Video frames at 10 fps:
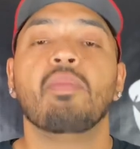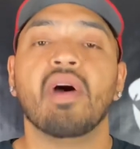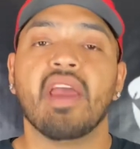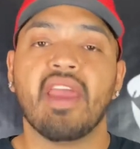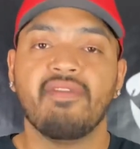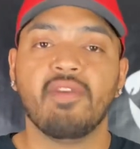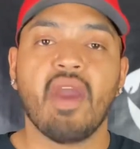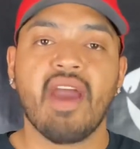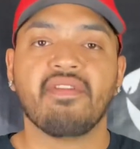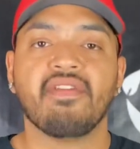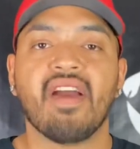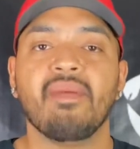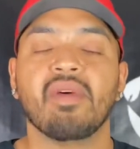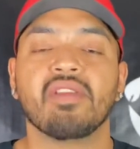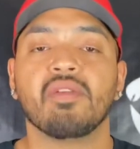But if you have a
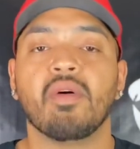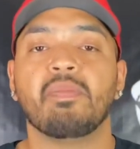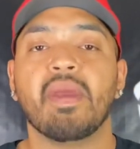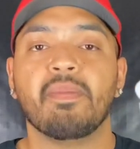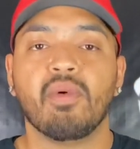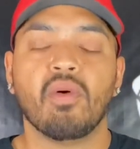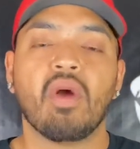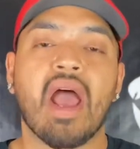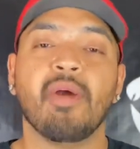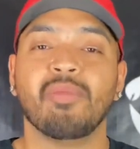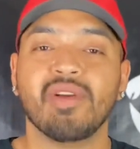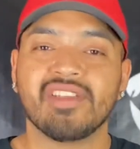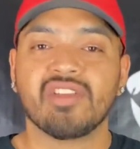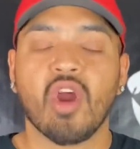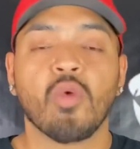5-month-old pit bull, I
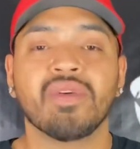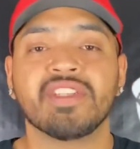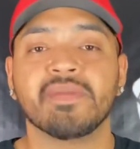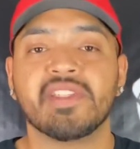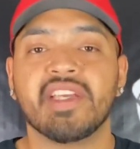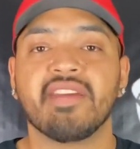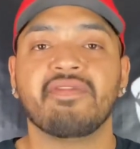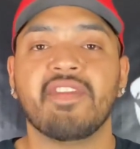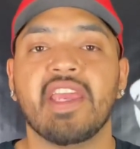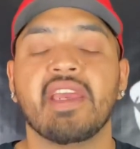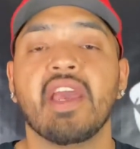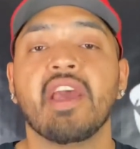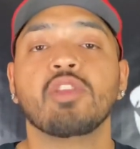would start with some chicken feet.